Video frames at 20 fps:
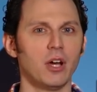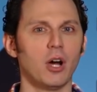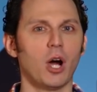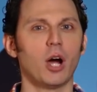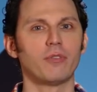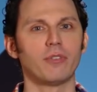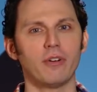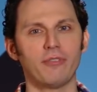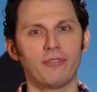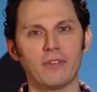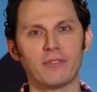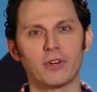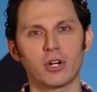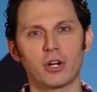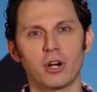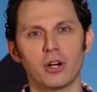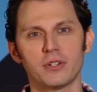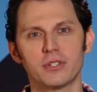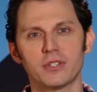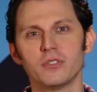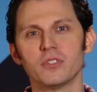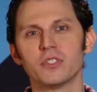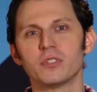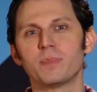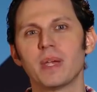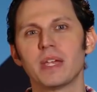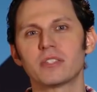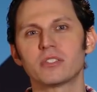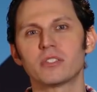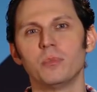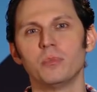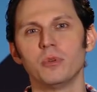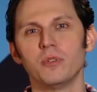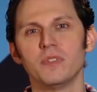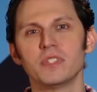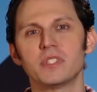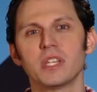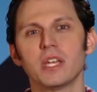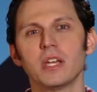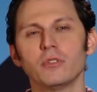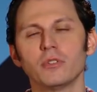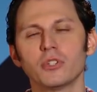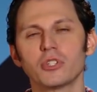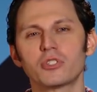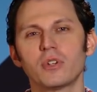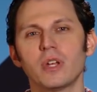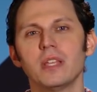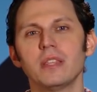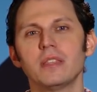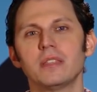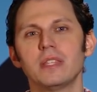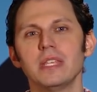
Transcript: of our favorite cartoons based on movies to illustrate